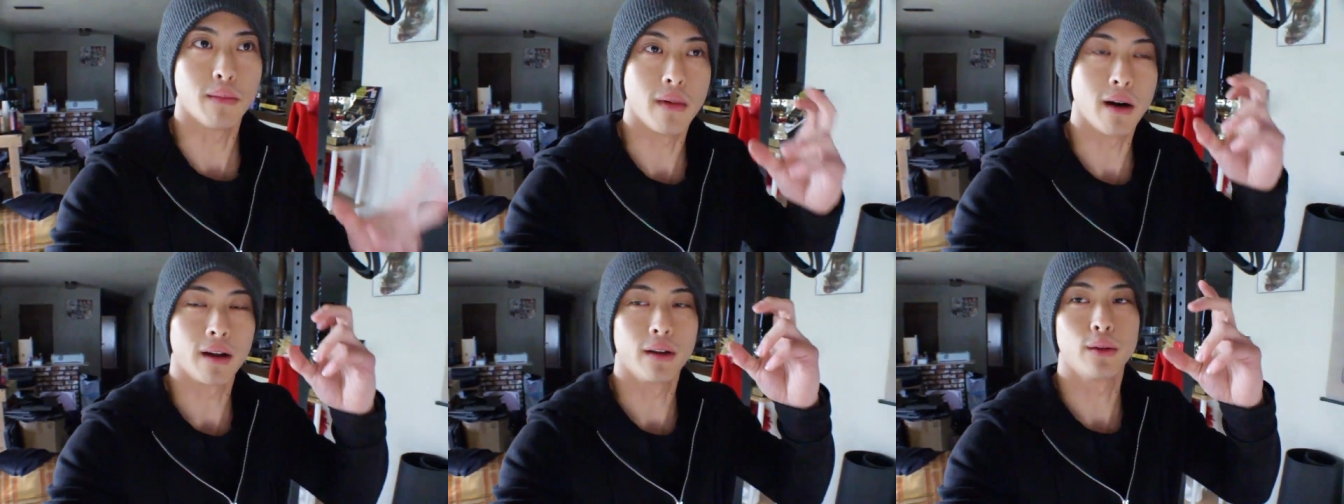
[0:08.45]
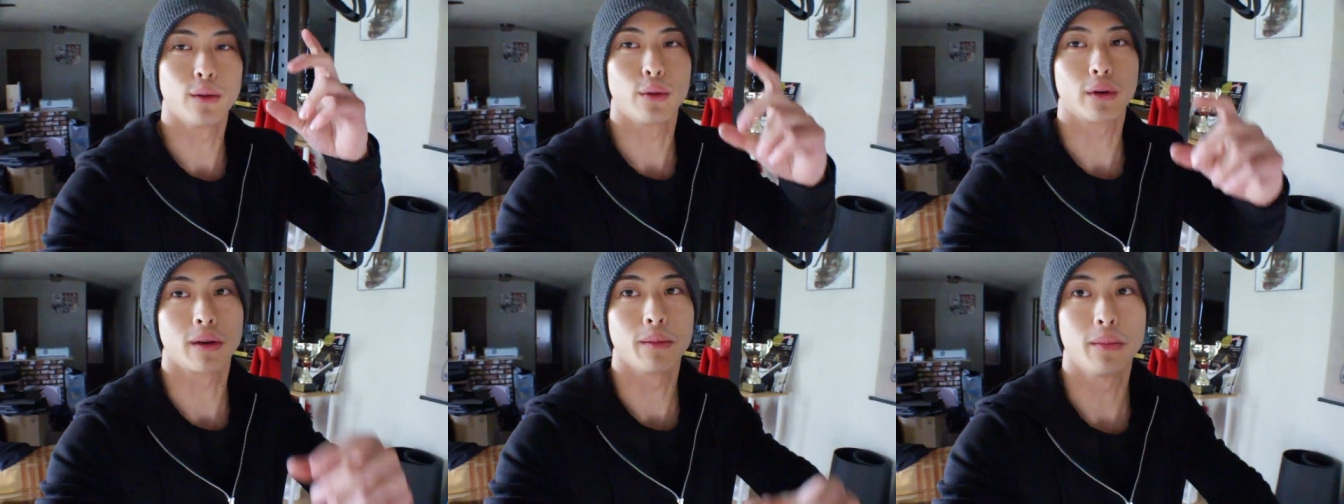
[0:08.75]

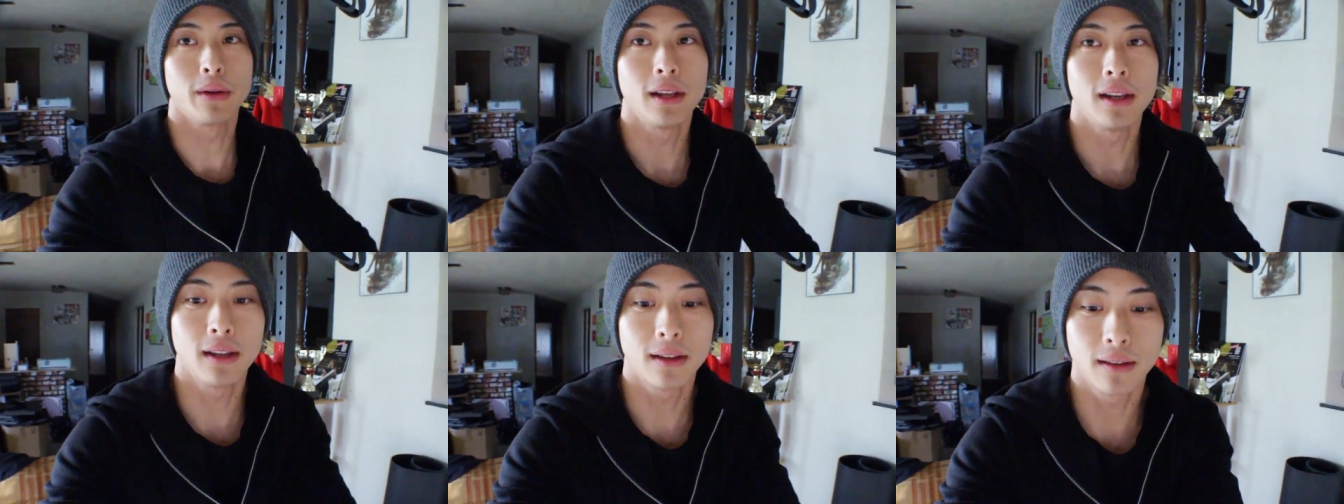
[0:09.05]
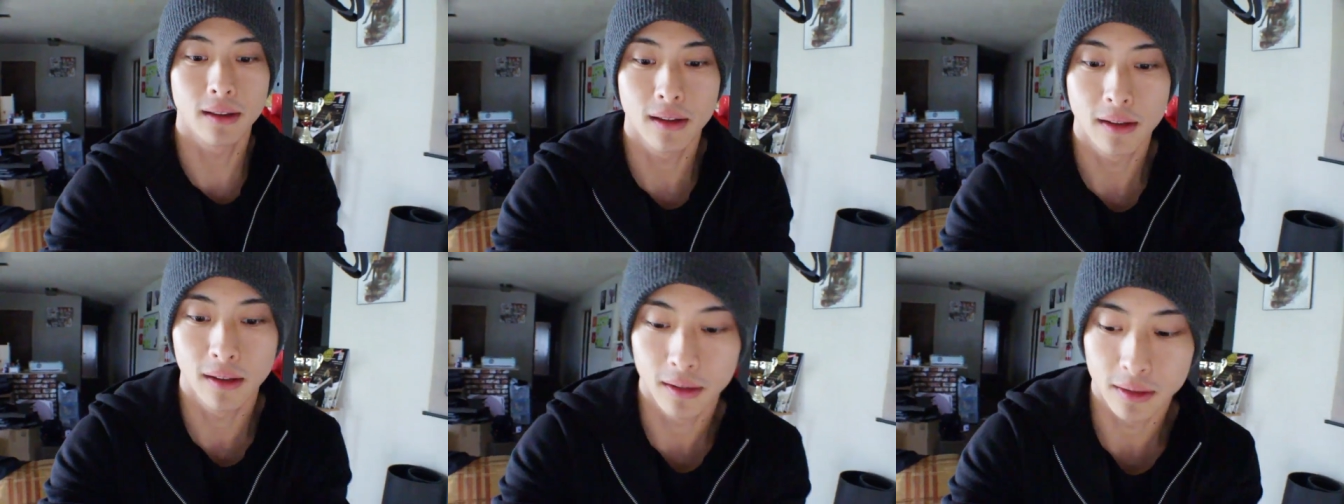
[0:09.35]
model or
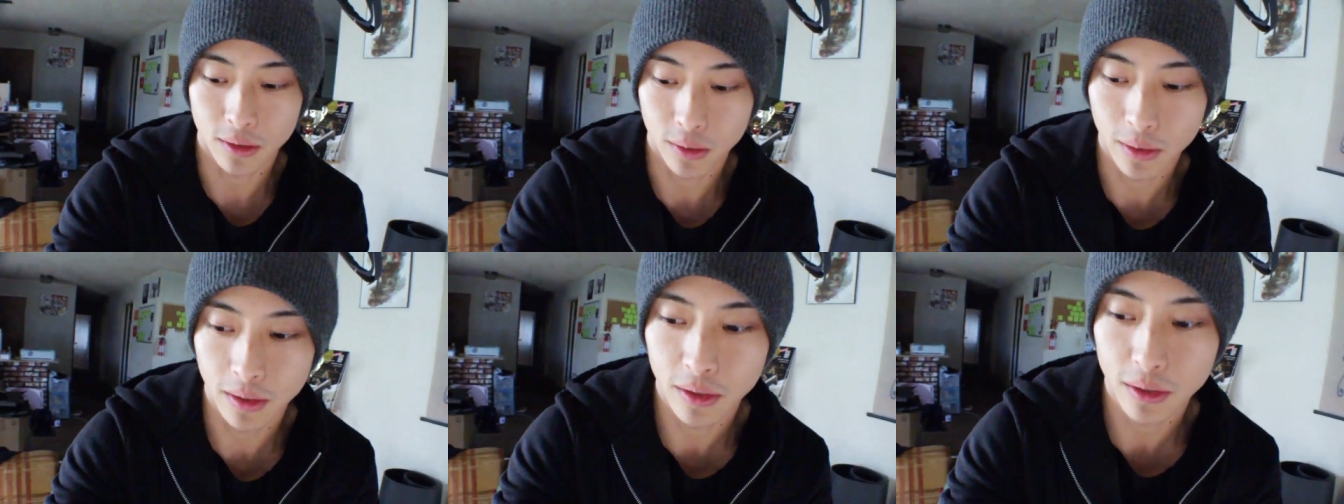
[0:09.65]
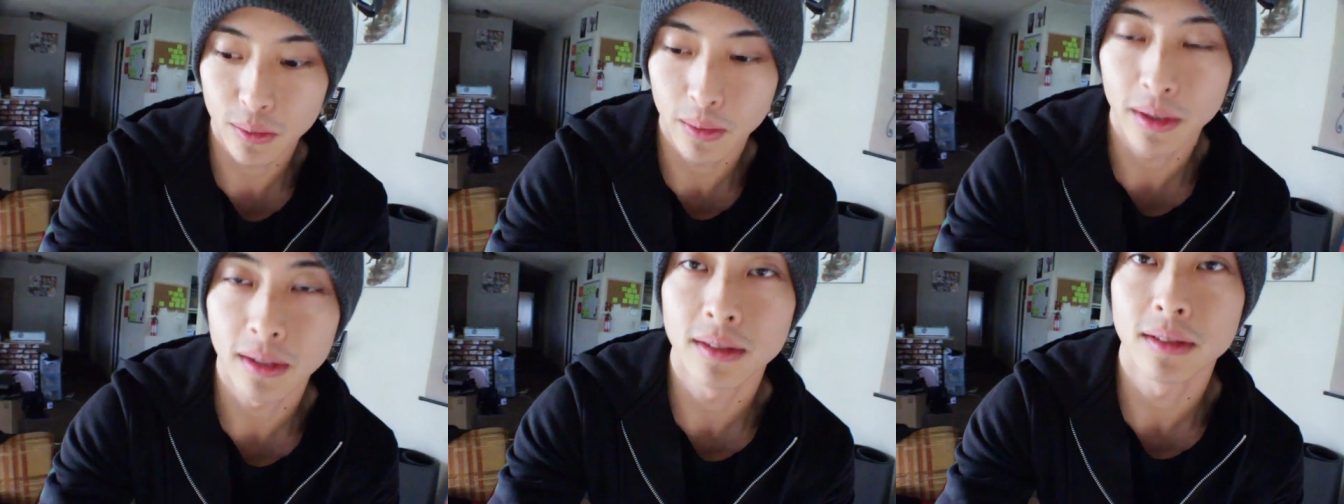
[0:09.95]
competed, so he
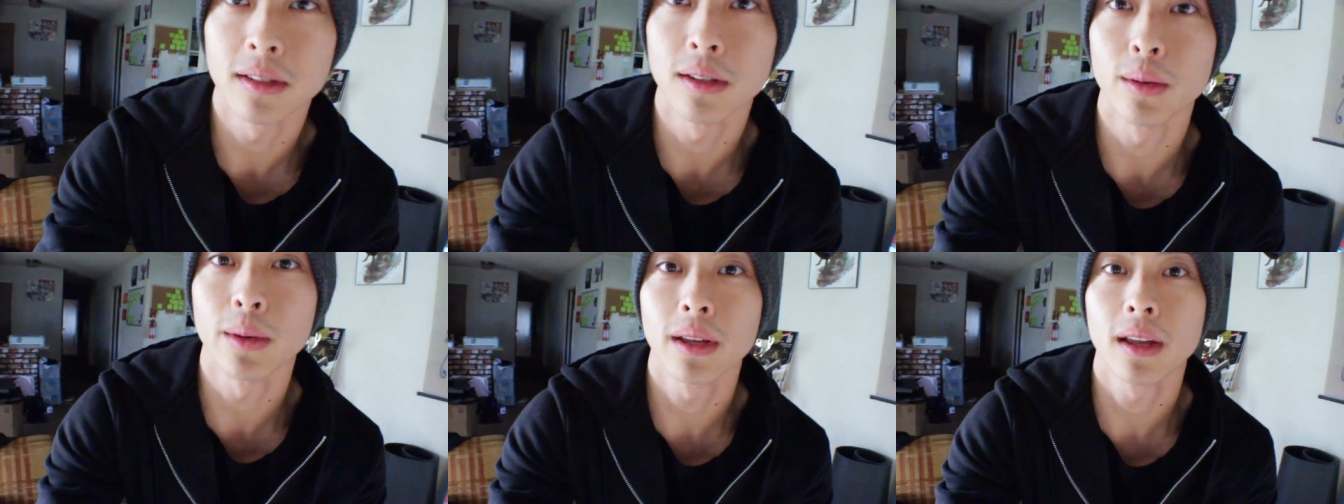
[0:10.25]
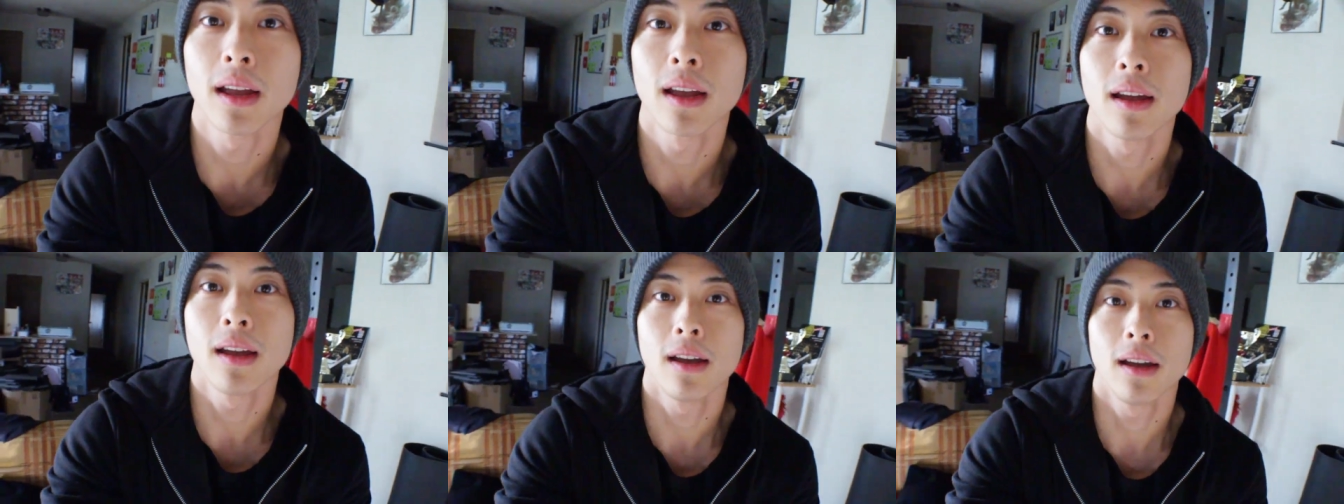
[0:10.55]
knows what he's doing.